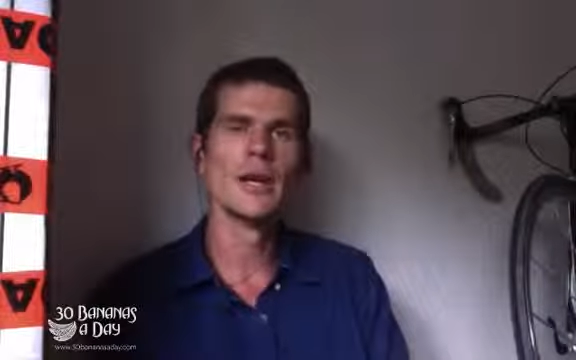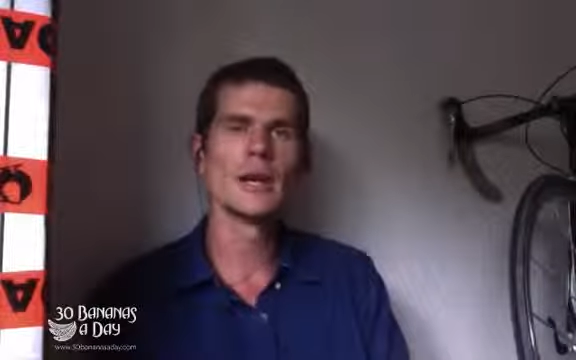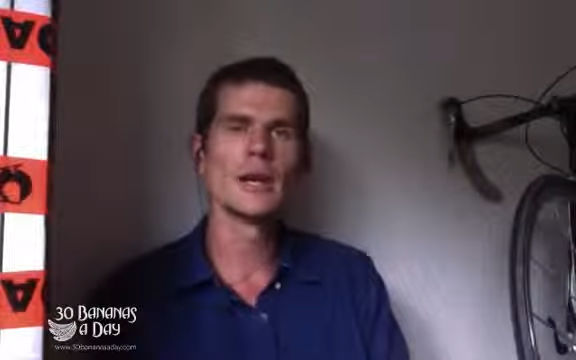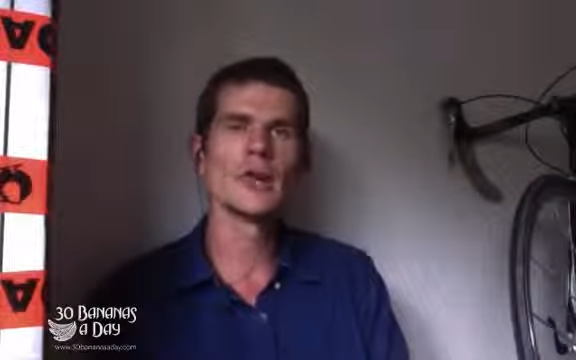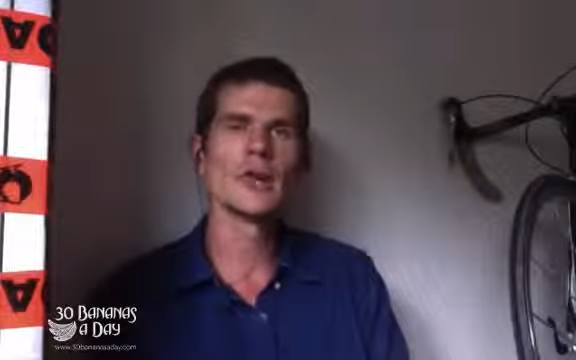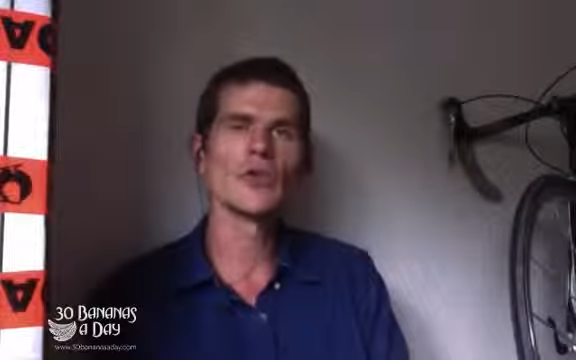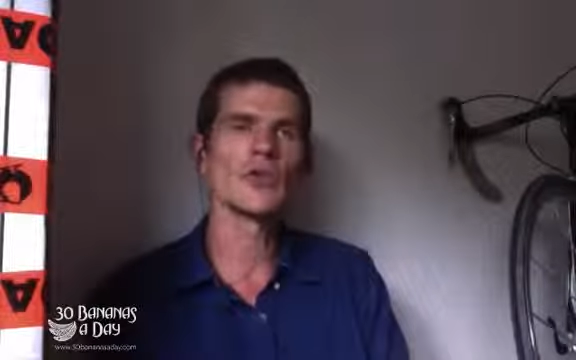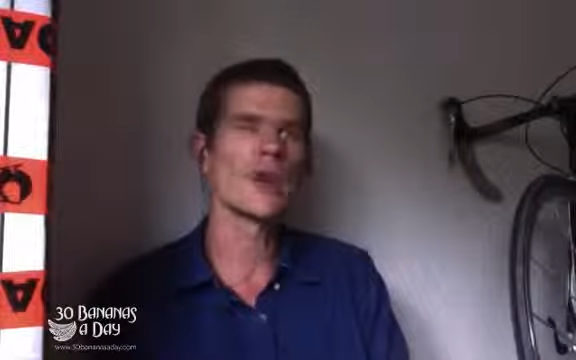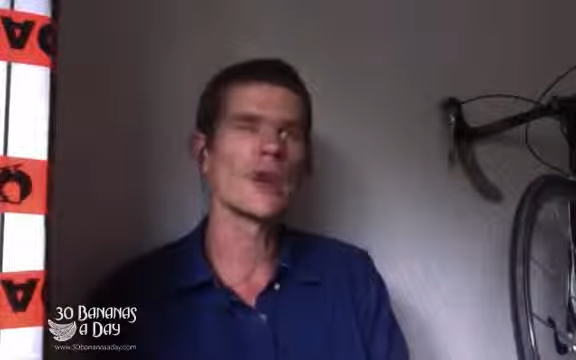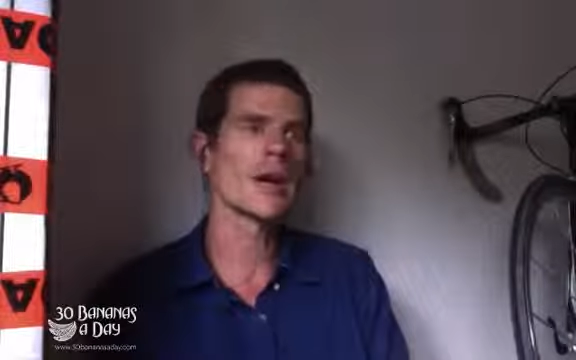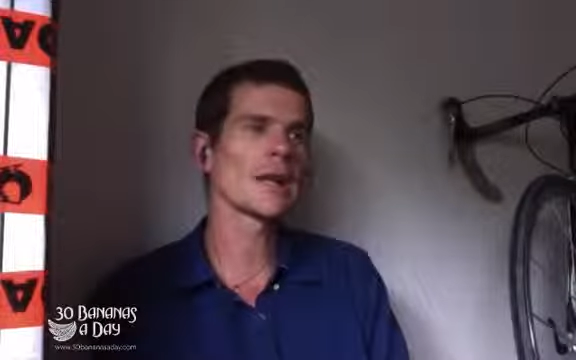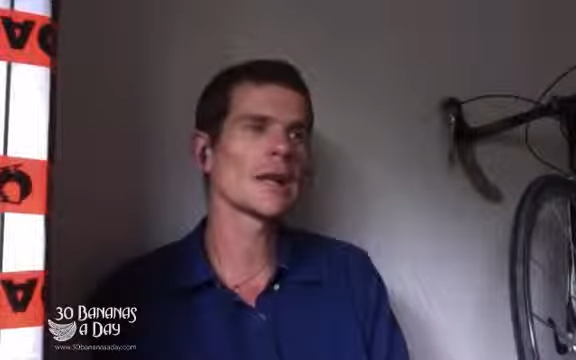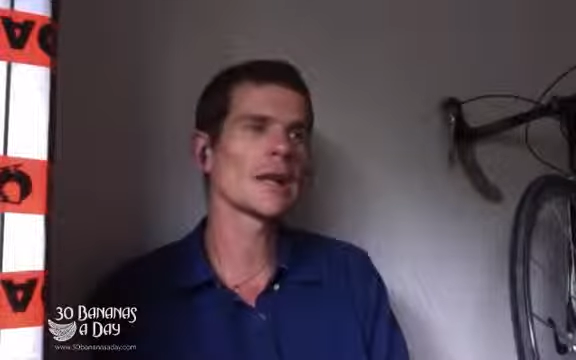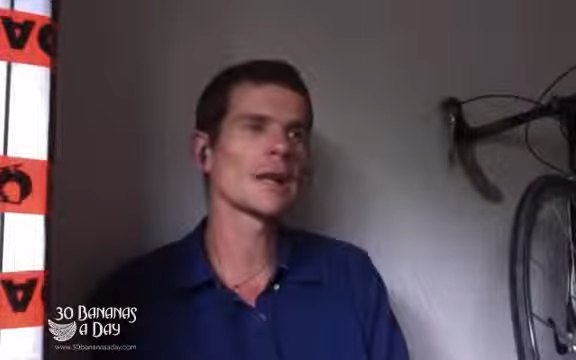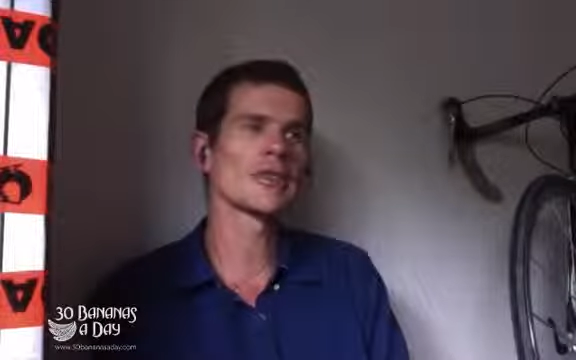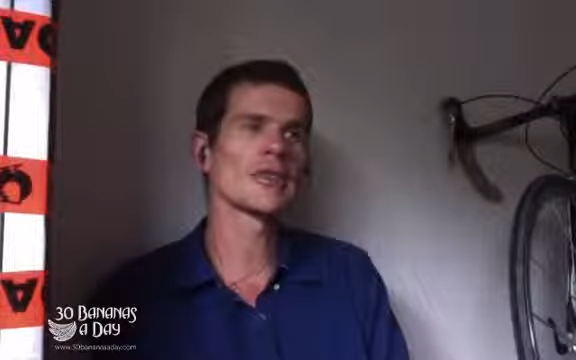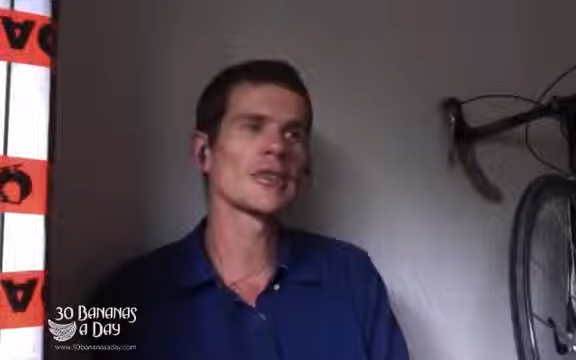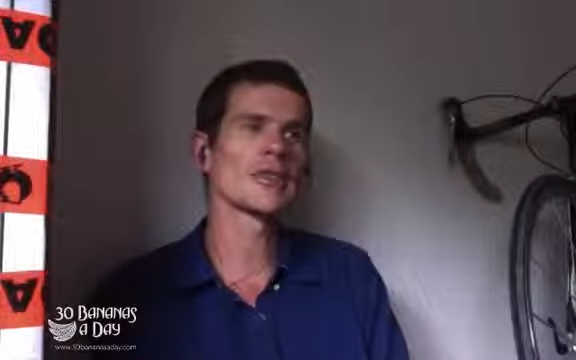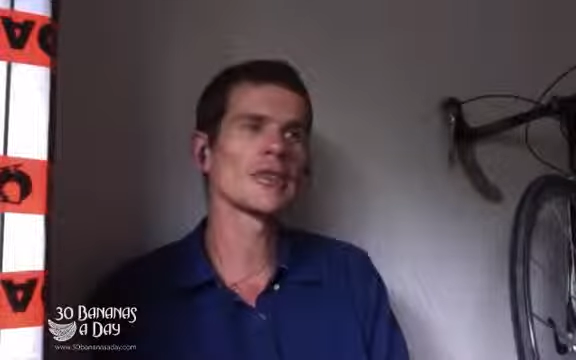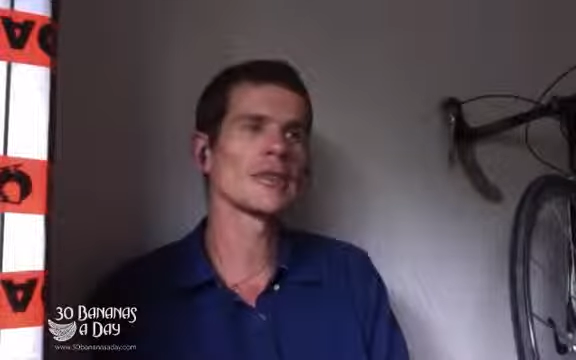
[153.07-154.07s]
because cycling
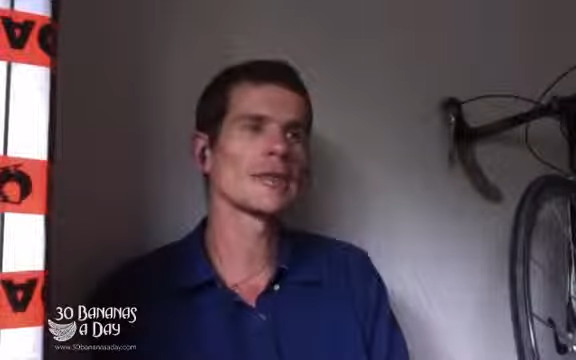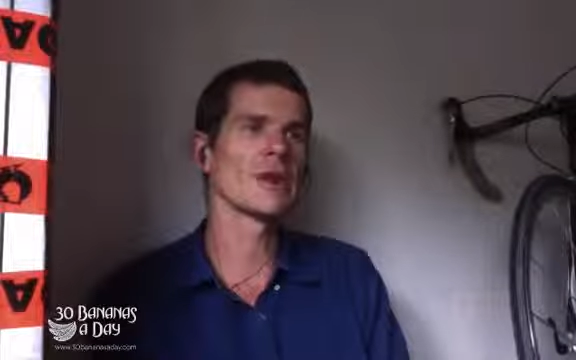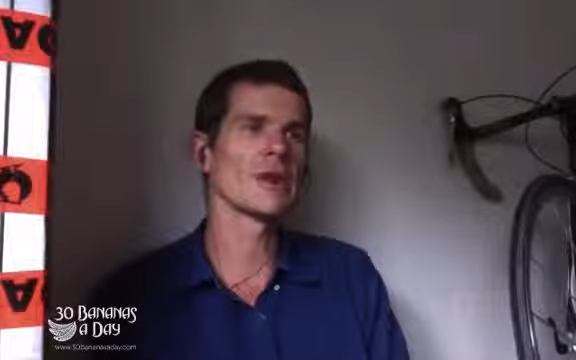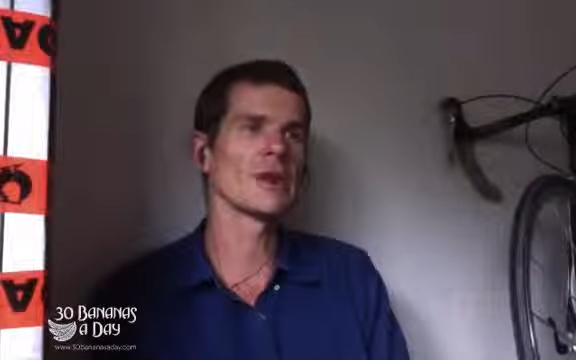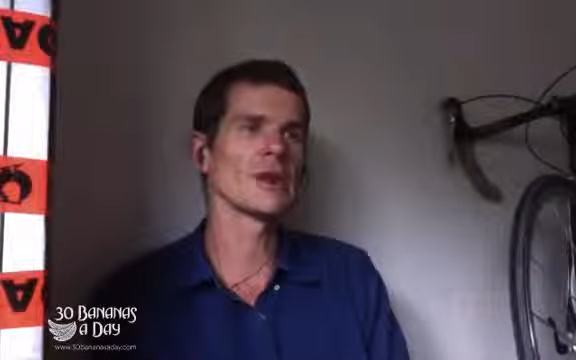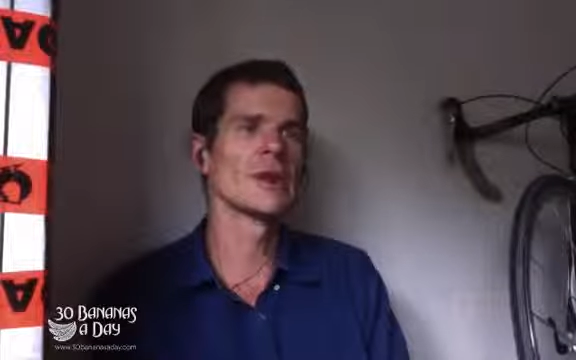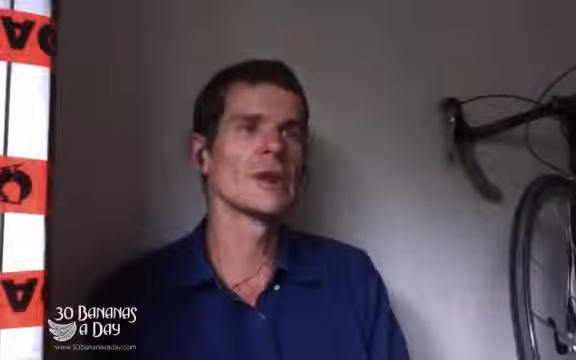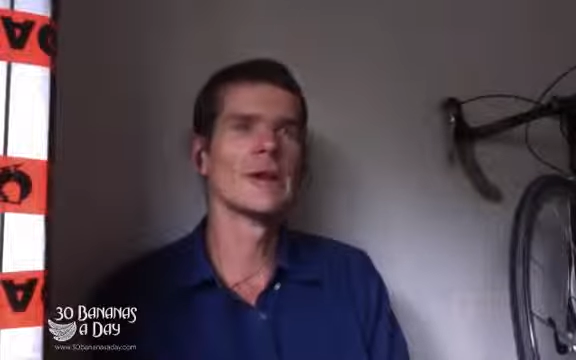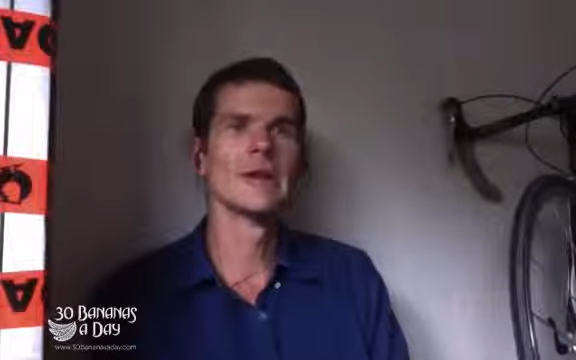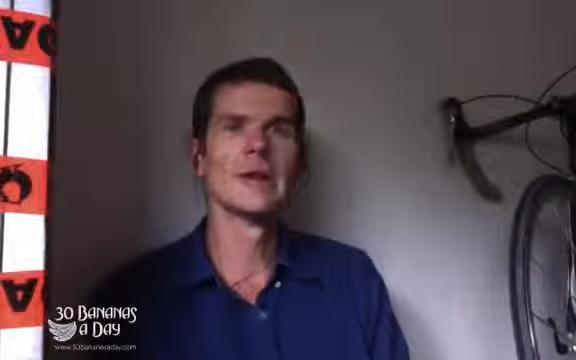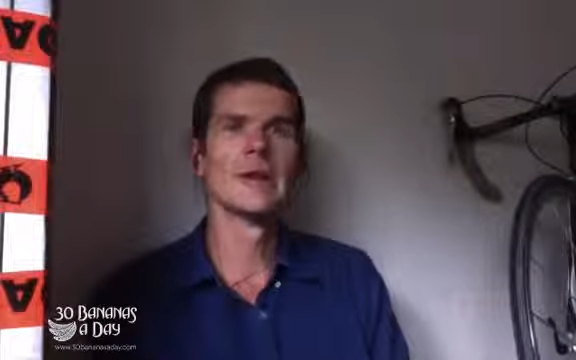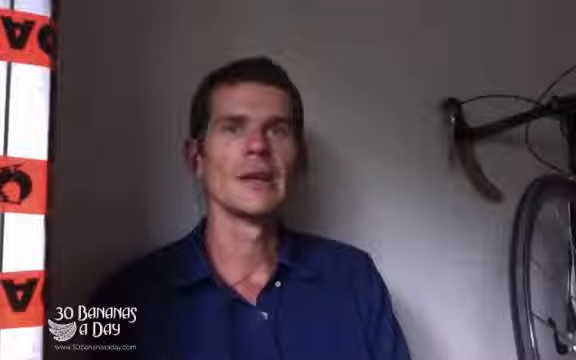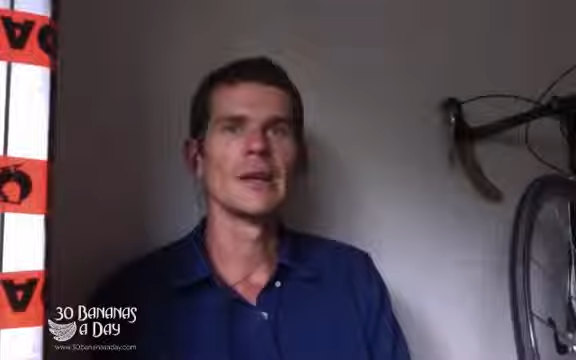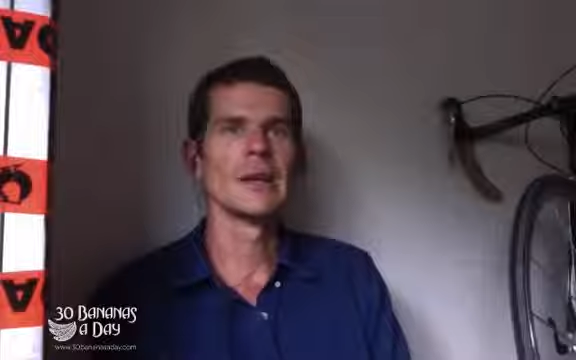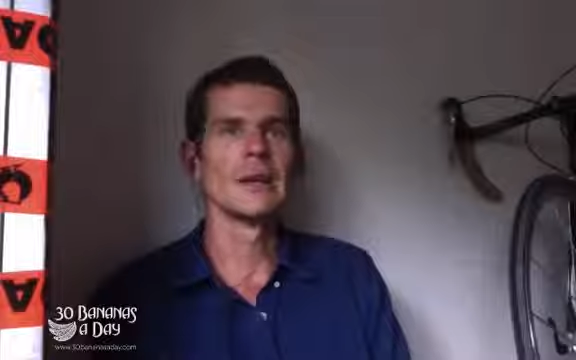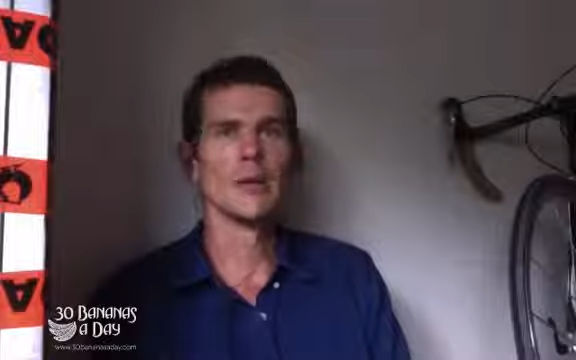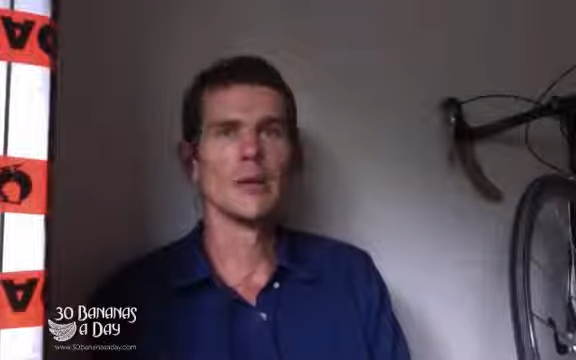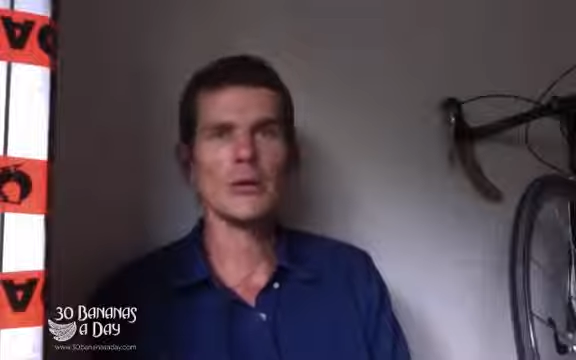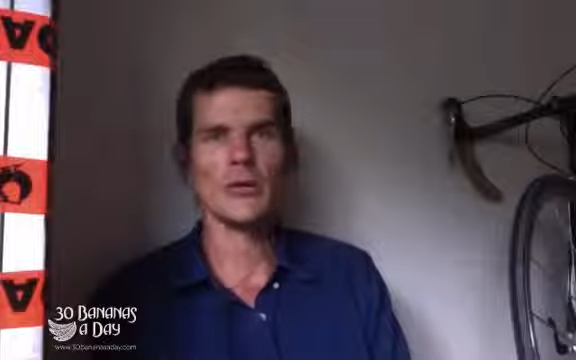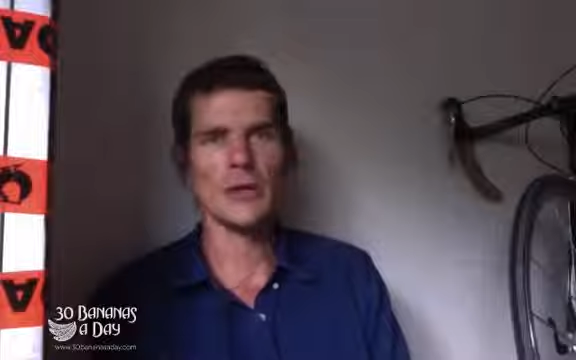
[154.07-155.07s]
is just like
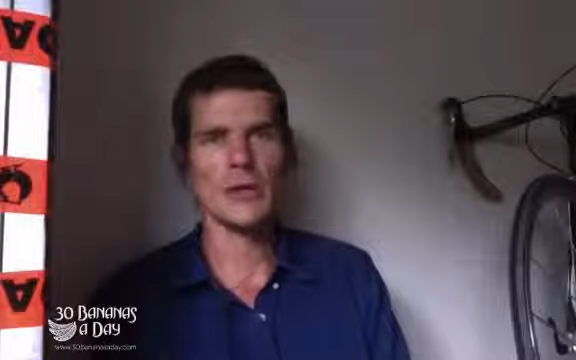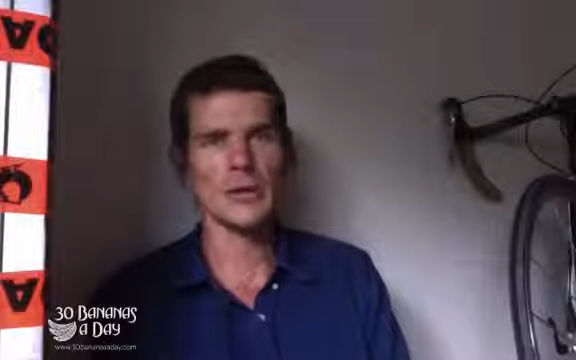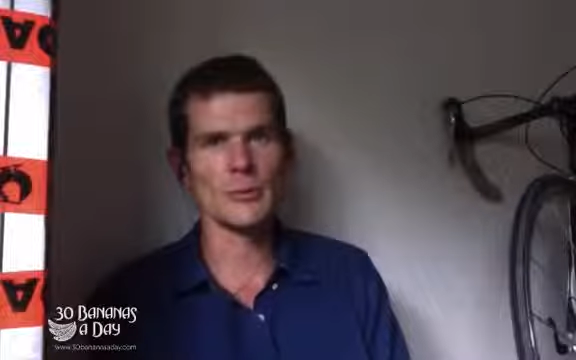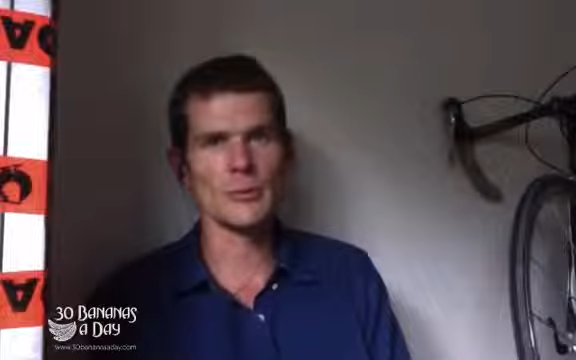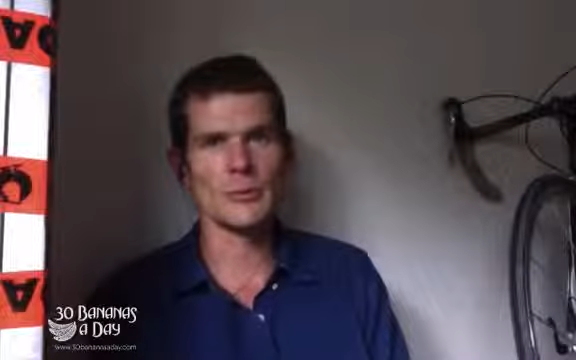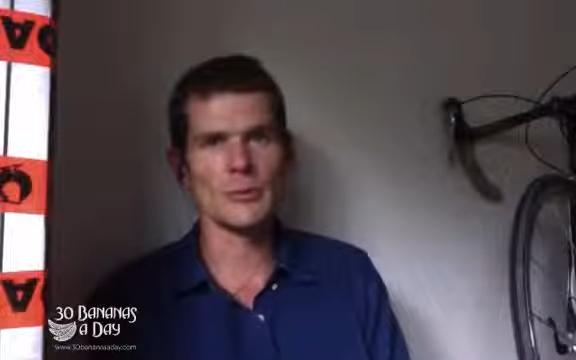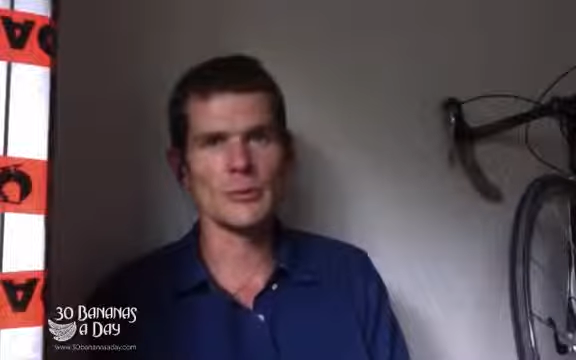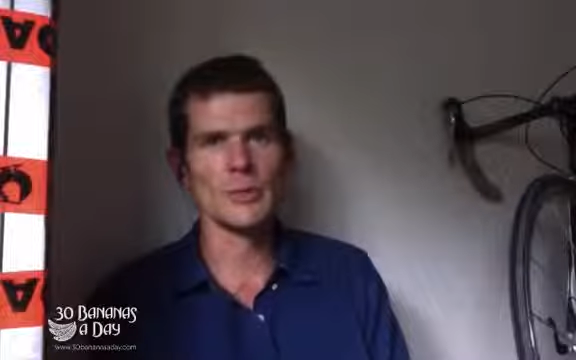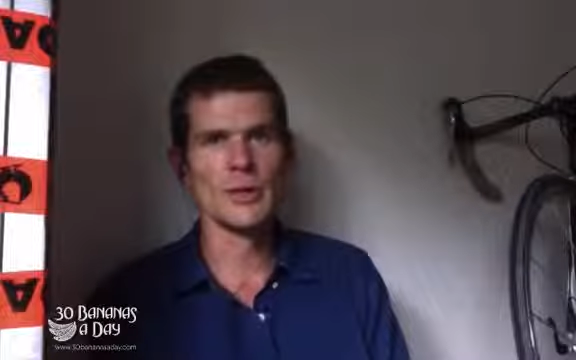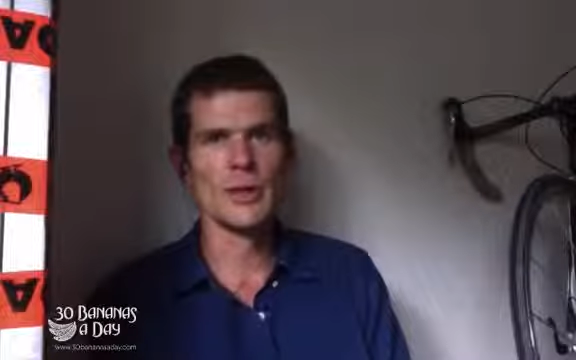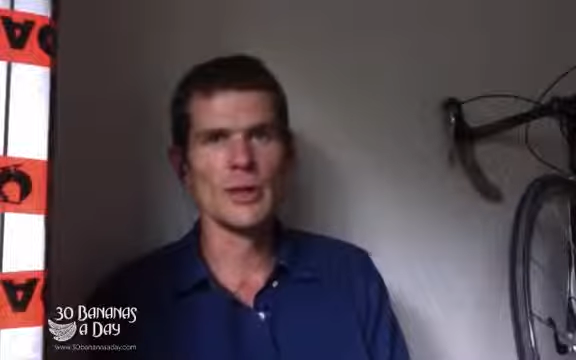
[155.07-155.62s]
incredible.